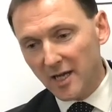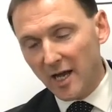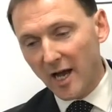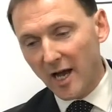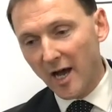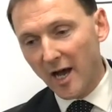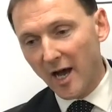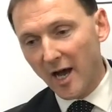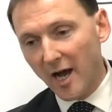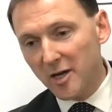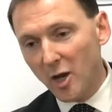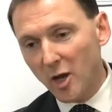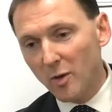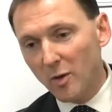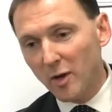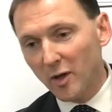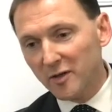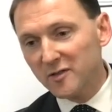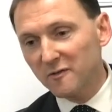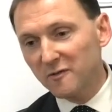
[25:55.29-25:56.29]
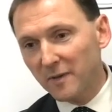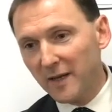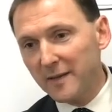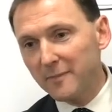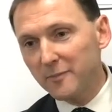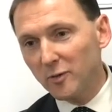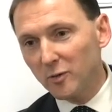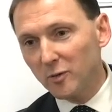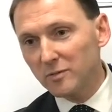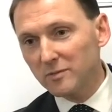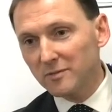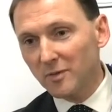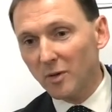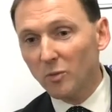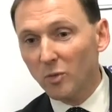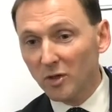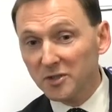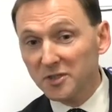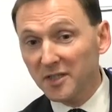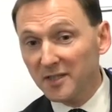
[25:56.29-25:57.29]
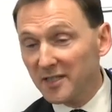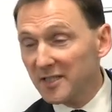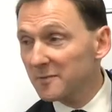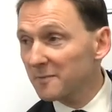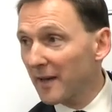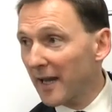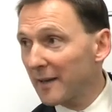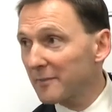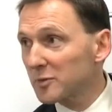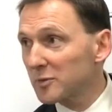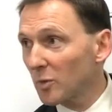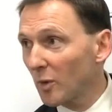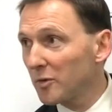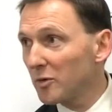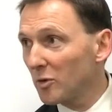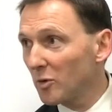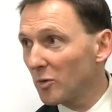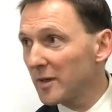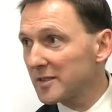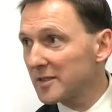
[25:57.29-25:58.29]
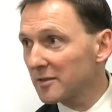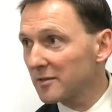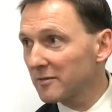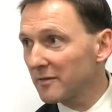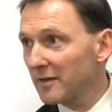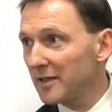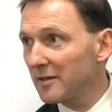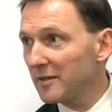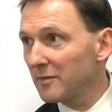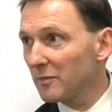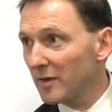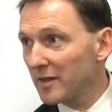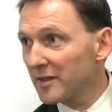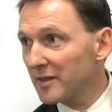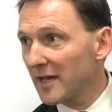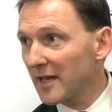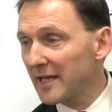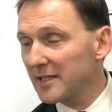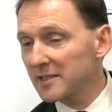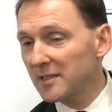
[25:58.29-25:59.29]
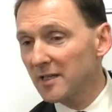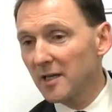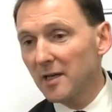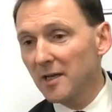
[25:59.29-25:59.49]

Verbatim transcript: uh, I know a lot of people watching this perhaps won't always agree with that.